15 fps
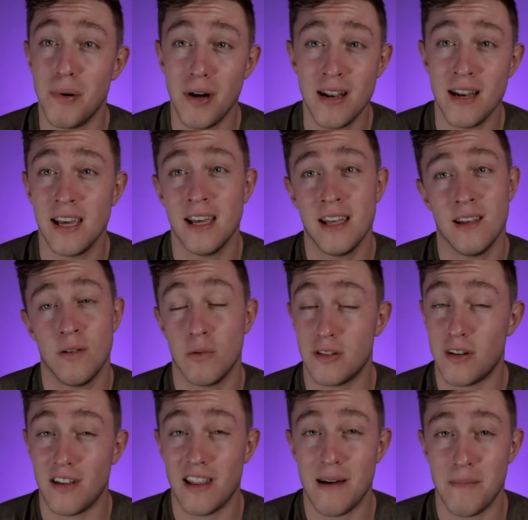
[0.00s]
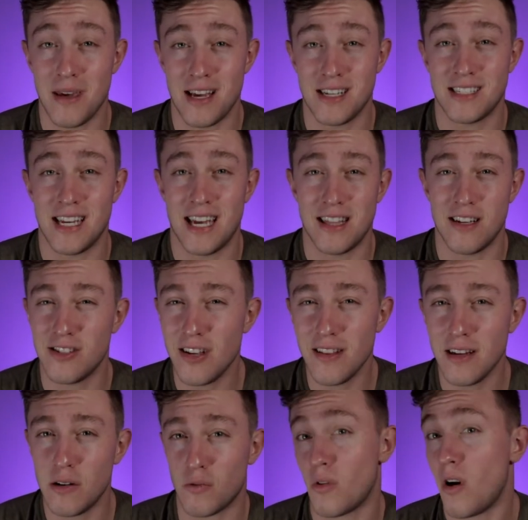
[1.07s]
But with all that being said, there's
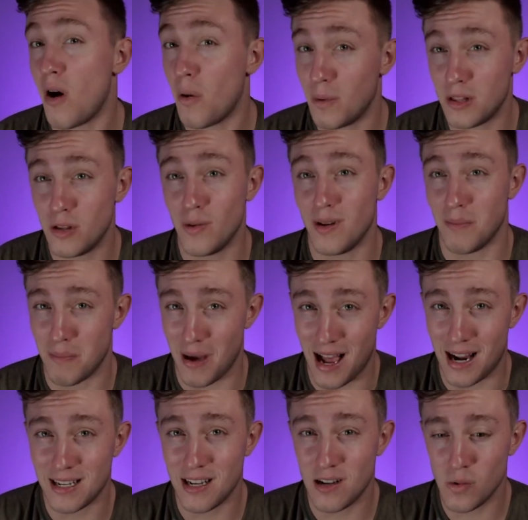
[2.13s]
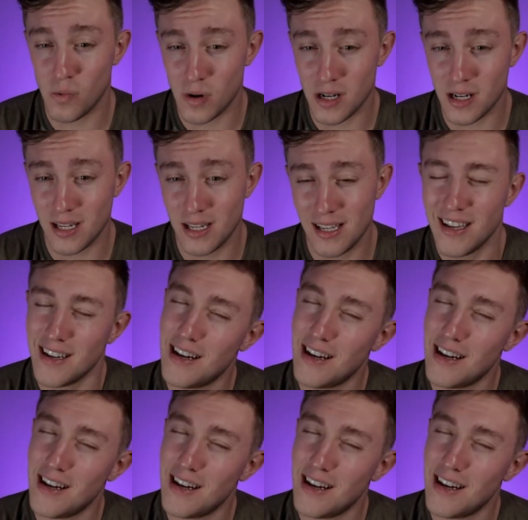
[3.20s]
nothing wrong with doing back down work.